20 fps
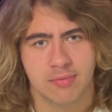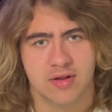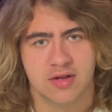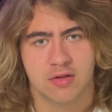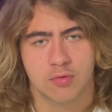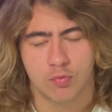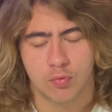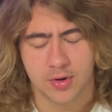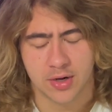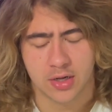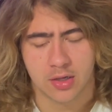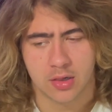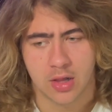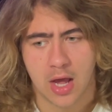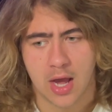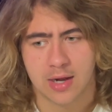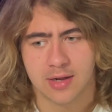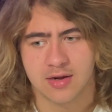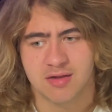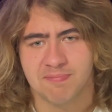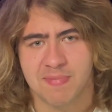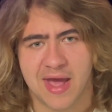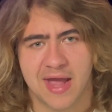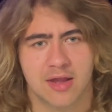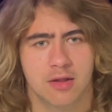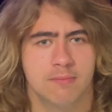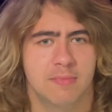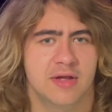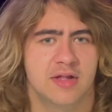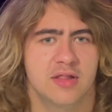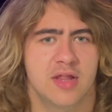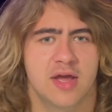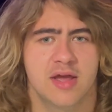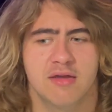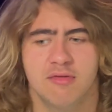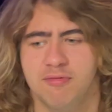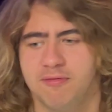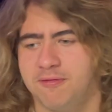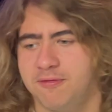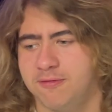That's at 1 o'clock. It's back in
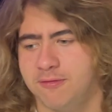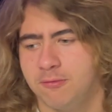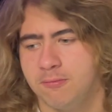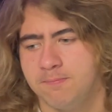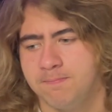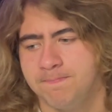MetLife.